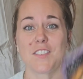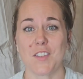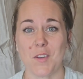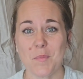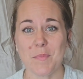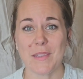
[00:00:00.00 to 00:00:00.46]

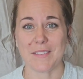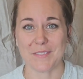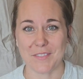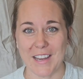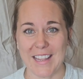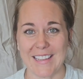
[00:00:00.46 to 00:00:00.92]
Don't be
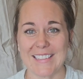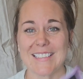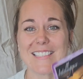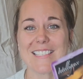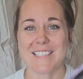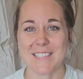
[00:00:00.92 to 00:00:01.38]

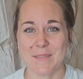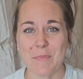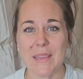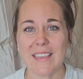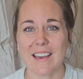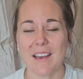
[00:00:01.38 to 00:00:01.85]
afraid to
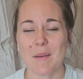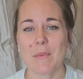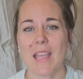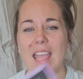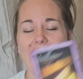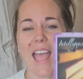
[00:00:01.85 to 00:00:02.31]
speak
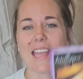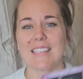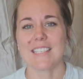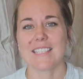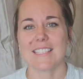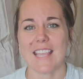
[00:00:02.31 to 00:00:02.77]
up
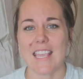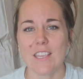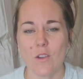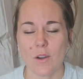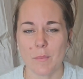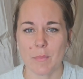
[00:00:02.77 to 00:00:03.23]
and to say
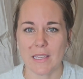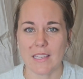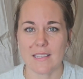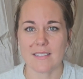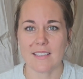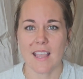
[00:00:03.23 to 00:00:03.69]
your
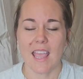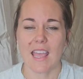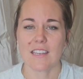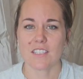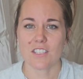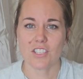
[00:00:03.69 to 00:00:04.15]
piece
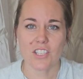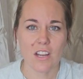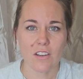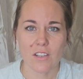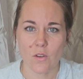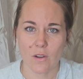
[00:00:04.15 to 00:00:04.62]
and to
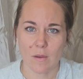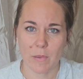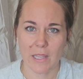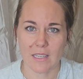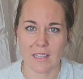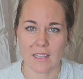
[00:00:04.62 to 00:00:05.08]
share your
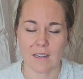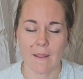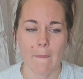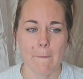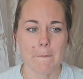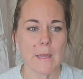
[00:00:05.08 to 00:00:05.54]
opinion,
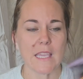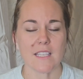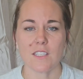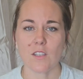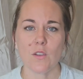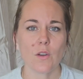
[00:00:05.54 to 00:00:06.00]

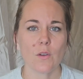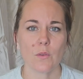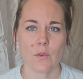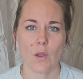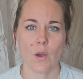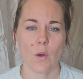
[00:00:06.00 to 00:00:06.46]
because you
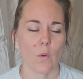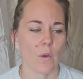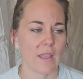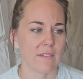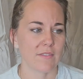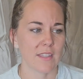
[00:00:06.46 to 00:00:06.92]
don't
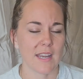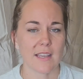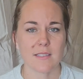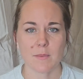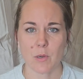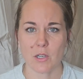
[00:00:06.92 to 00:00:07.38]
know if the
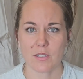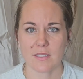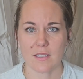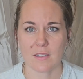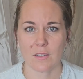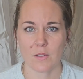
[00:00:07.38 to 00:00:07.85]
next
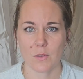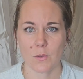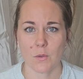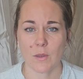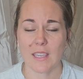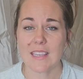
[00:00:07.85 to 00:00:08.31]
person
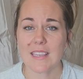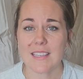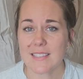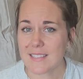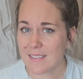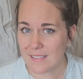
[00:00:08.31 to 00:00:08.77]
who
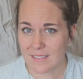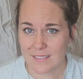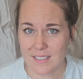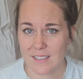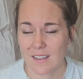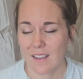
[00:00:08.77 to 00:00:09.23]

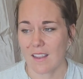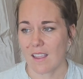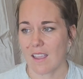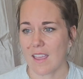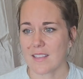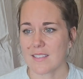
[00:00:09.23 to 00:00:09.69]
isn't
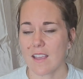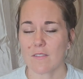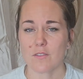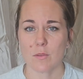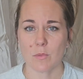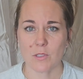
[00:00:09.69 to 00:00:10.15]
as
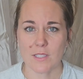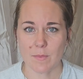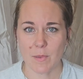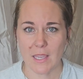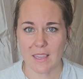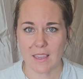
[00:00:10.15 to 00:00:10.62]
comfortable
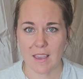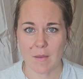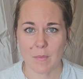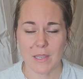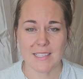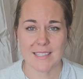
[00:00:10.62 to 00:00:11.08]
speaking
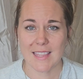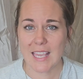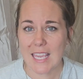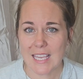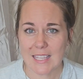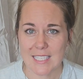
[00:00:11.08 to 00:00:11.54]
up is
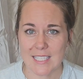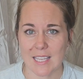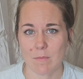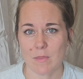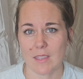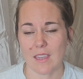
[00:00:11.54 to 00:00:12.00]
thinking the
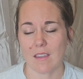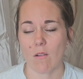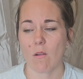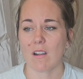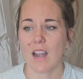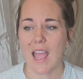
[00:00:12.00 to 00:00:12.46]
same thing
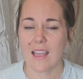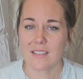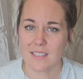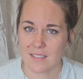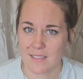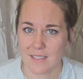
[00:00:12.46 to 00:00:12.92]
or
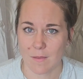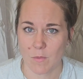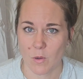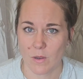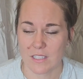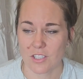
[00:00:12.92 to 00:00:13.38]
has the
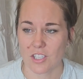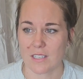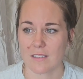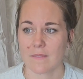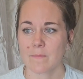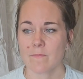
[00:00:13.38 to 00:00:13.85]
same
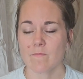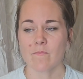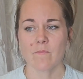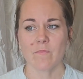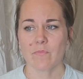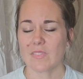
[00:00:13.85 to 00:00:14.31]
question.
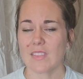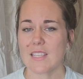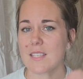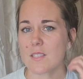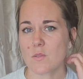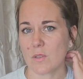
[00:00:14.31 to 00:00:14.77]

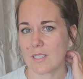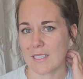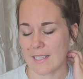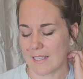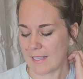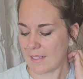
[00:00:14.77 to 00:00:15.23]
This is
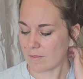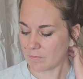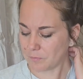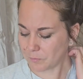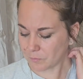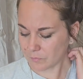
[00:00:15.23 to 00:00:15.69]
really key.